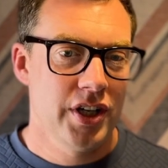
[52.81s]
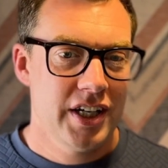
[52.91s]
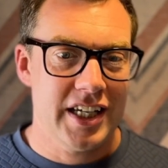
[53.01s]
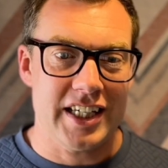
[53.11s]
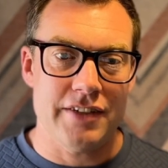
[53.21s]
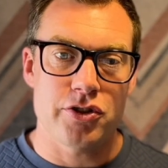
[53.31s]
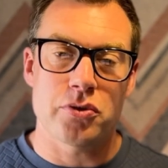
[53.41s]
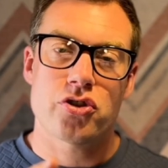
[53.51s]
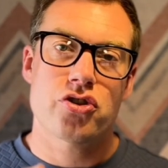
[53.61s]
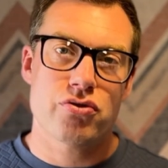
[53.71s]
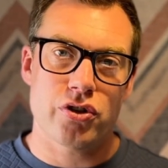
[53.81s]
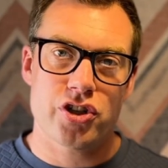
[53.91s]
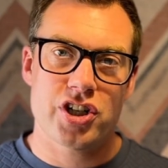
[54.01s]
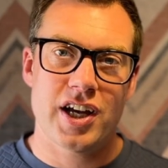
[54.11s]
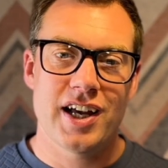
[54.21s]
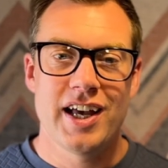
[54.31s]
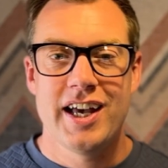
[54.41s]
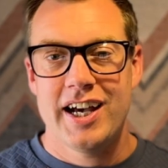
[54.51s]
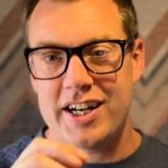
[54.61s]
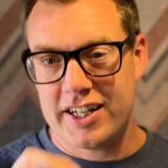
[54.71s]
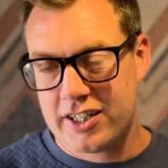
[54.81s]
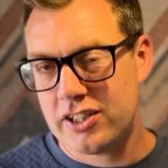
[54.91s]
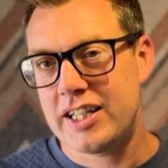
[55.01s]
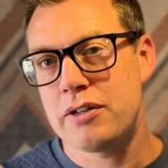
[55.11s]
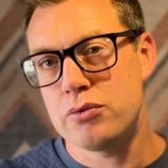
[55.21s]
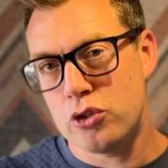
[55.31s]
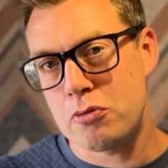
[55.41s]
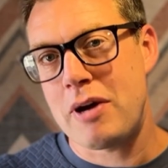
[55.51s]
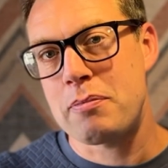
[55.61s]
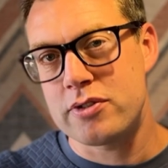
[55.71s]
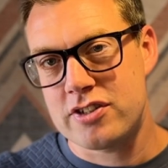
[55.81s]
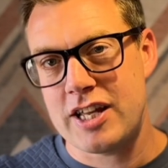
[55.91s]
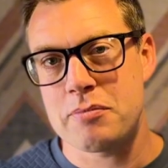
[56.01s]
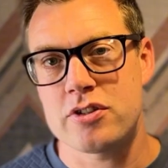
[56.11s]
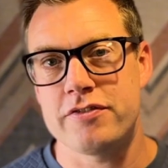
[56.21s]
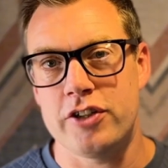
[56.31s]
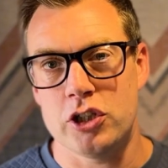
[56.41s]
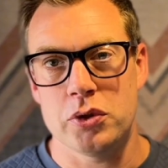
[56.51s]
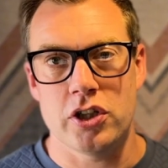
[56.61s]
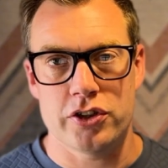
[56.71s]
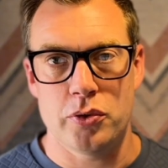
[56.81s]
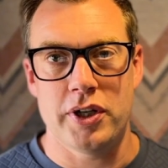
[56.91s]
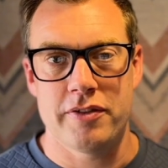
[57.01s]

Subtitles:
it gives you a structure and a clear roadmap and steps to follow along the way.